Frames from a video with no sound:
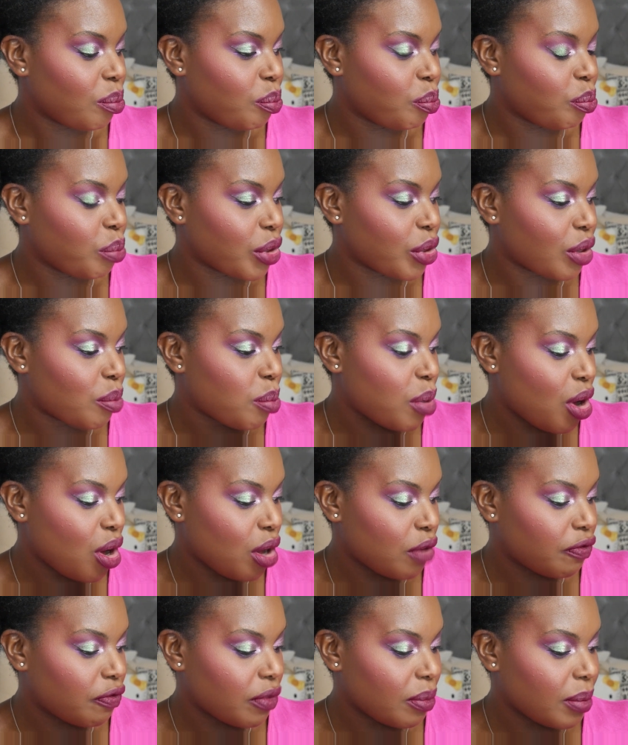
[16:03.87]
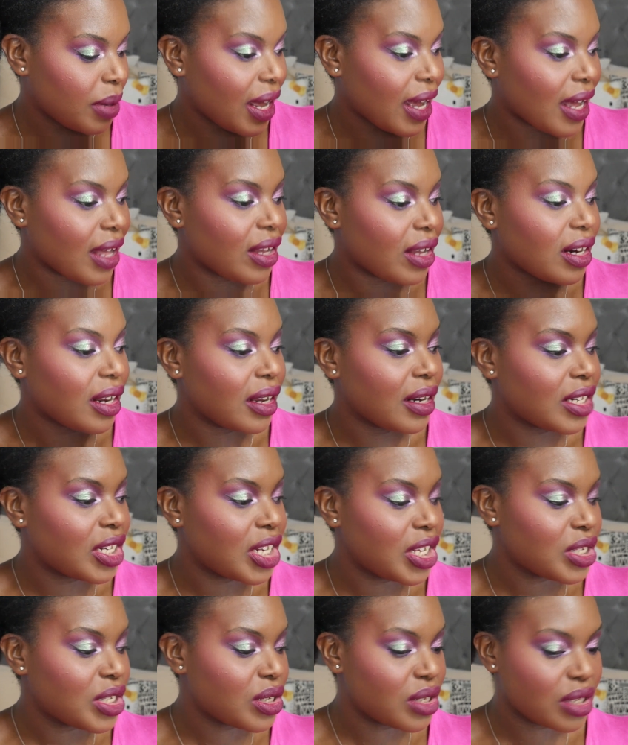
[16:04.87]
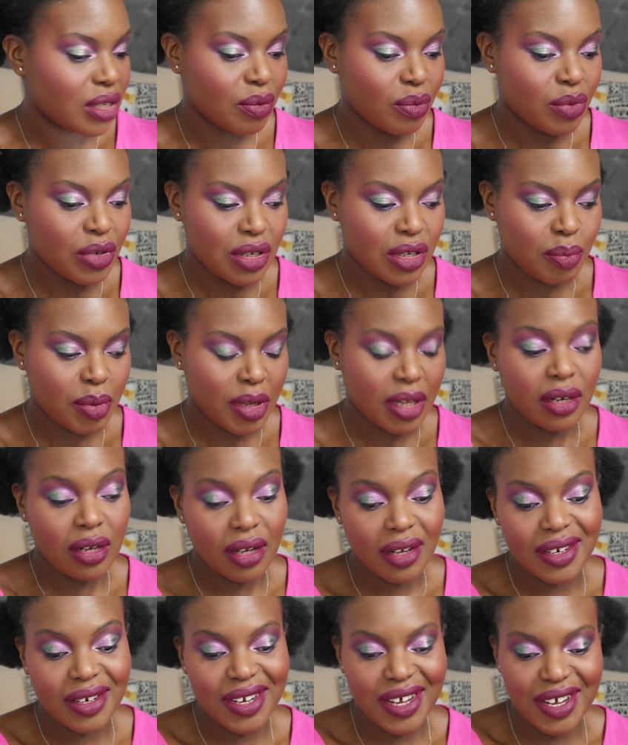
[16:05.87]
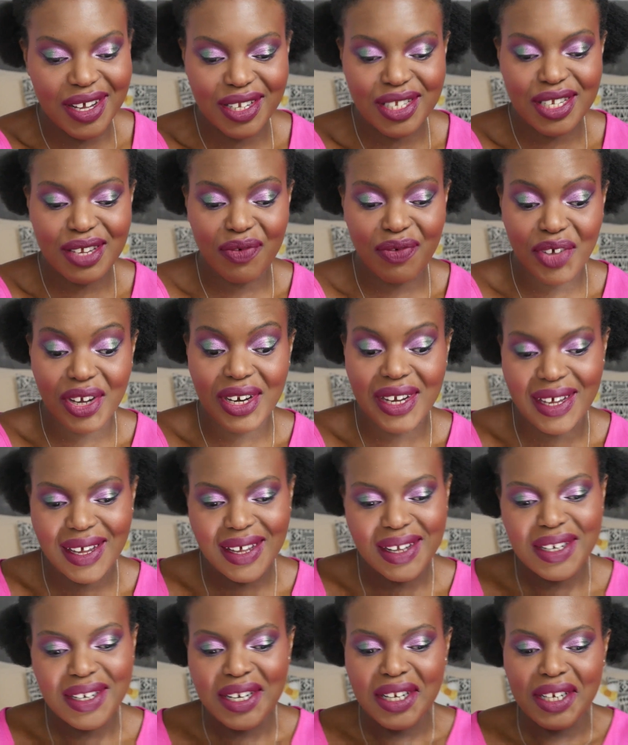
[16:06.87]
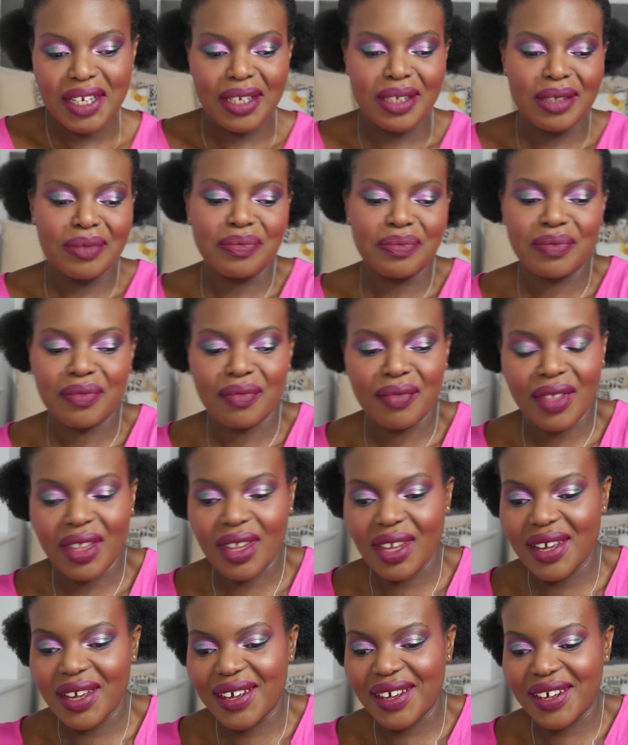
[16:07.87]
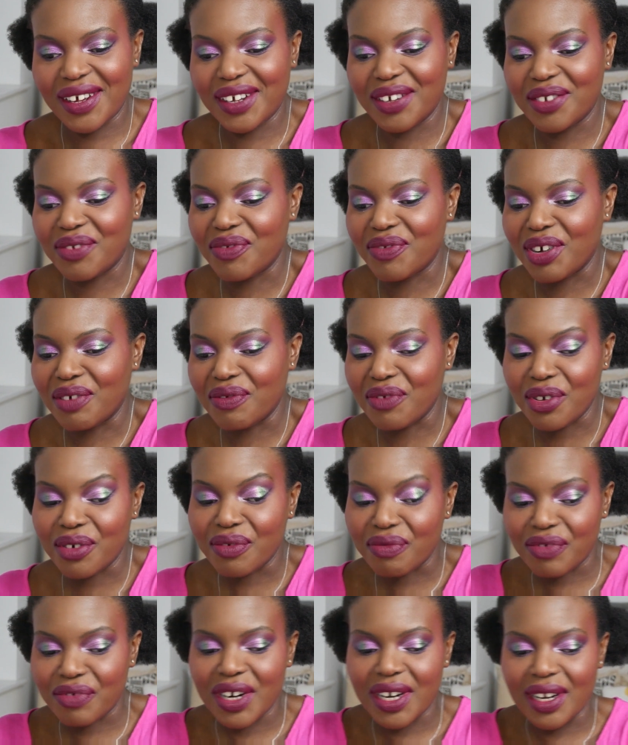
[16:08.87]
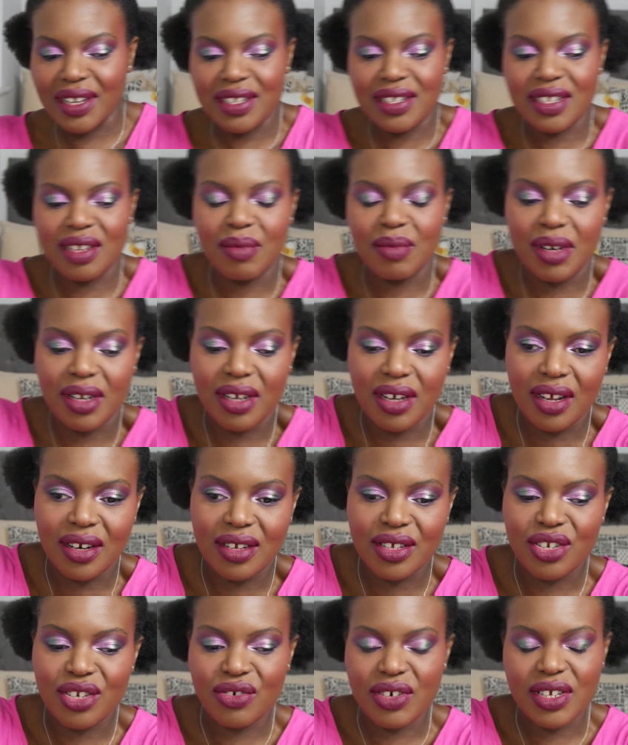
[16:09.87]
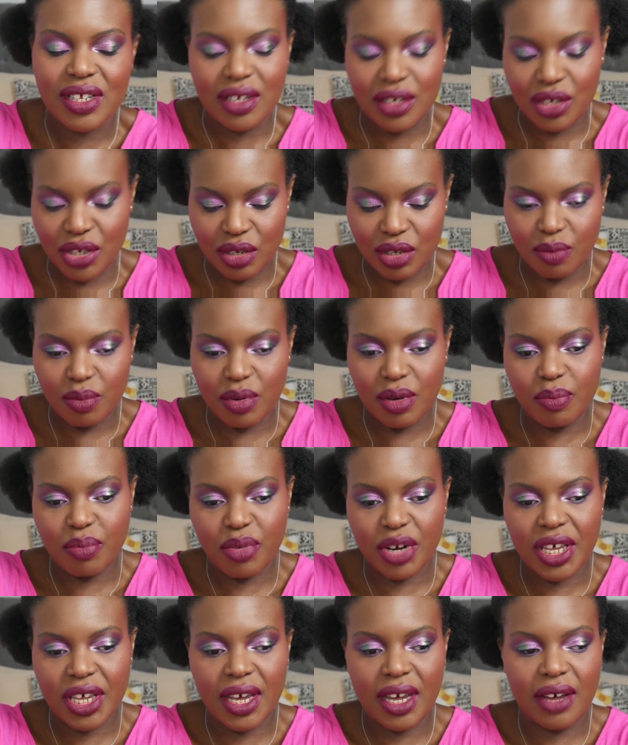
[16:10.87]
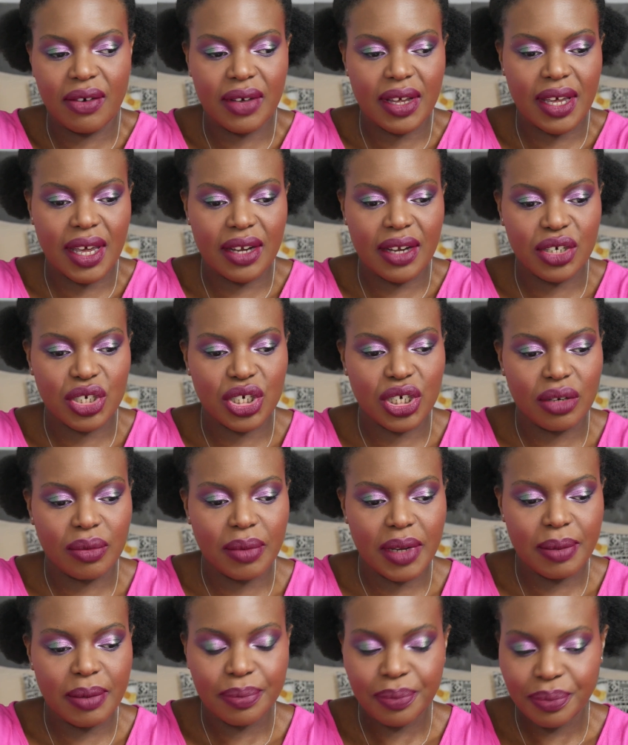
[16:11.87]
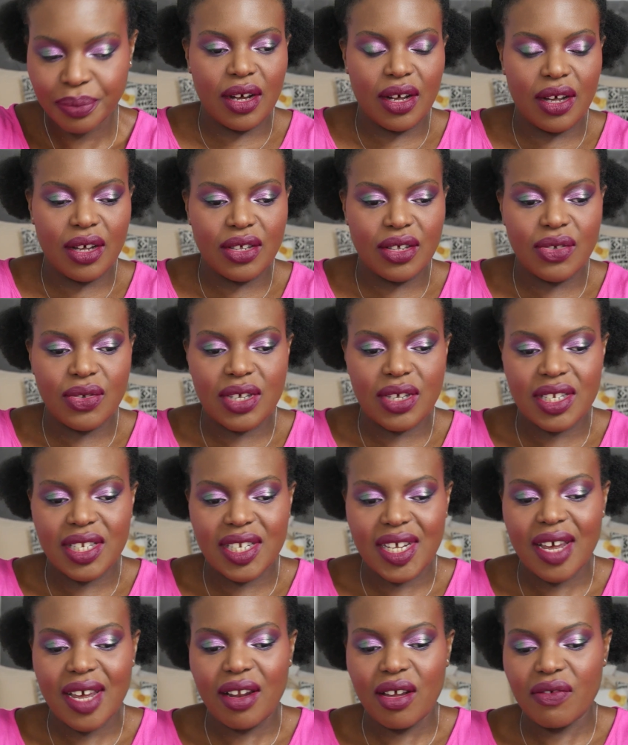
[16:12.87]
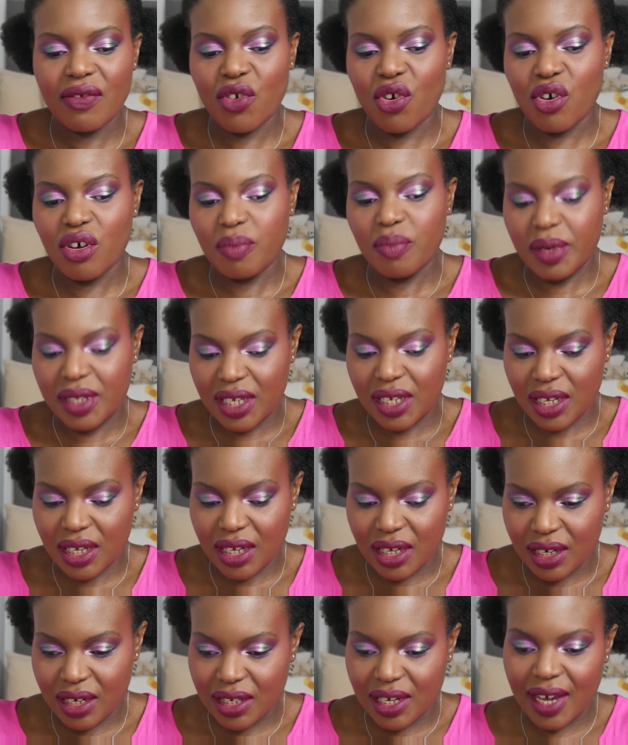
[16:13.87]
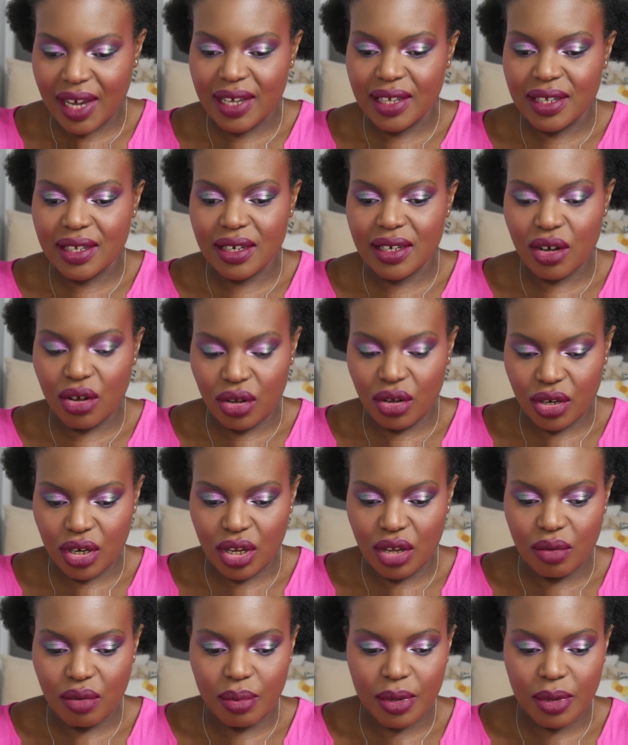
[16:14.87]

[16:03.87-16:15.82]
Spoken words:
But apart from that, and this was a bit, it's funny, I've got really similar colour stories. Let's just bring it out again, shall we? You can tell I've got a particular taste, can't you?